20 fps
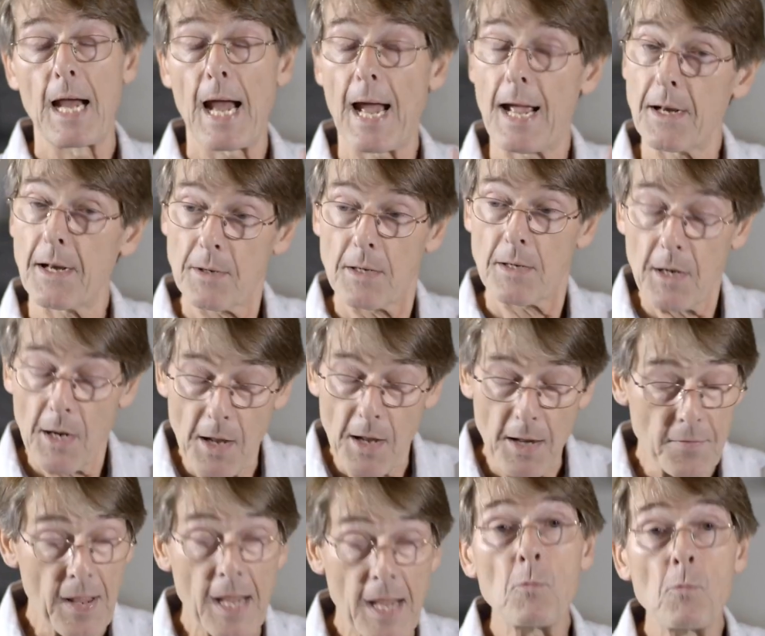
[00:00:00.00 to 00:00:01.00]
And,
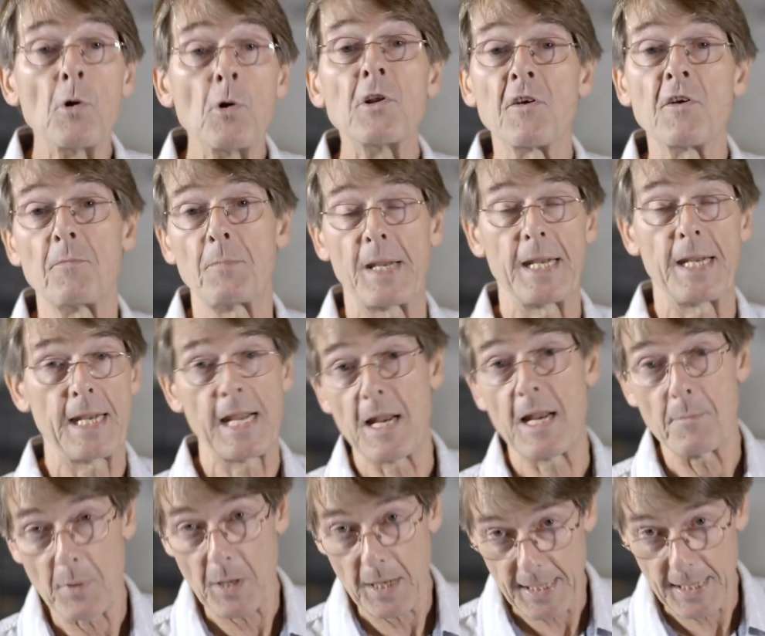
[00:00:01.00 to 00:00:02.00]
and they would have been
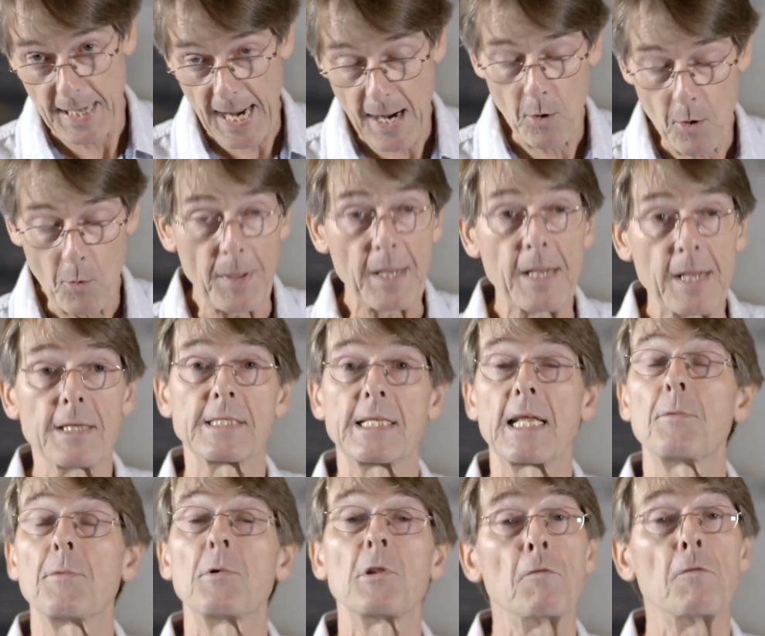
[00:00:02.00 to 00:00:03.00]
hit by now
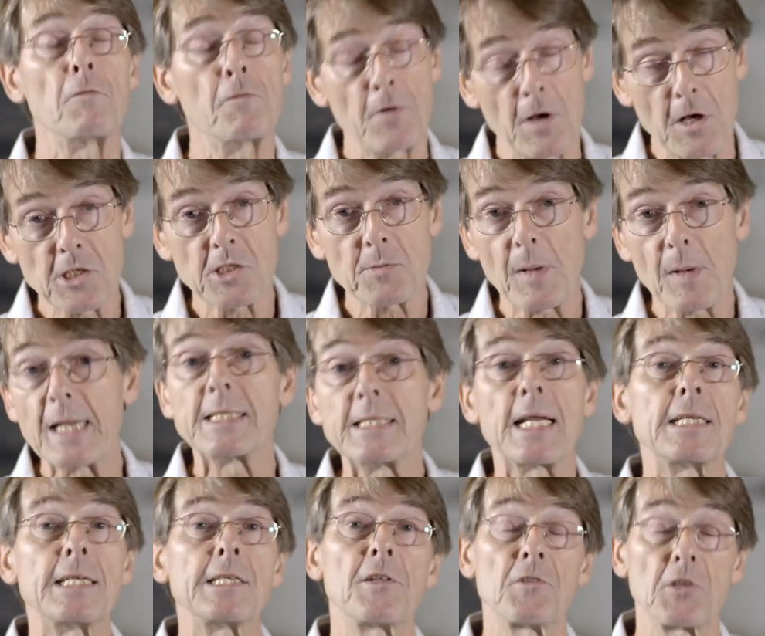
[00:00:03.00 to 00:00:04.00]
because they were the first place
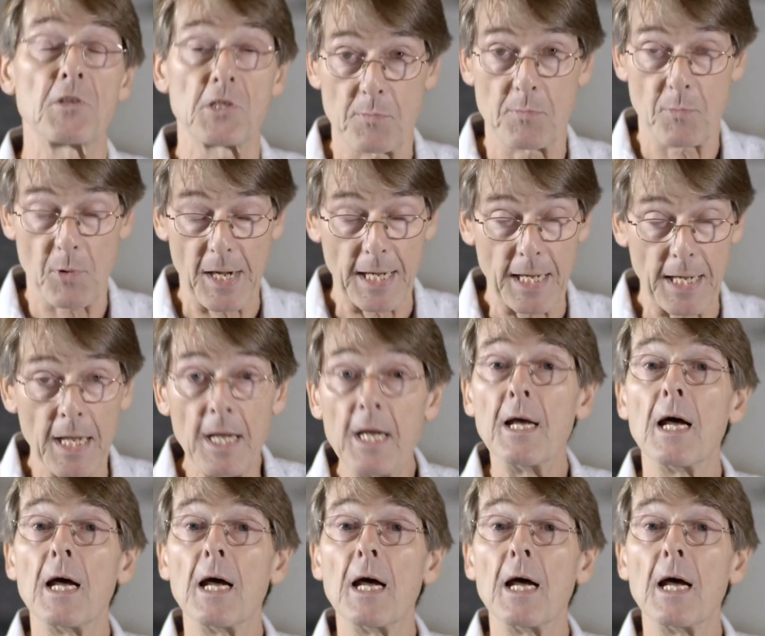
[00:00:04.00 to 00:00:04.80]
hit in the spring.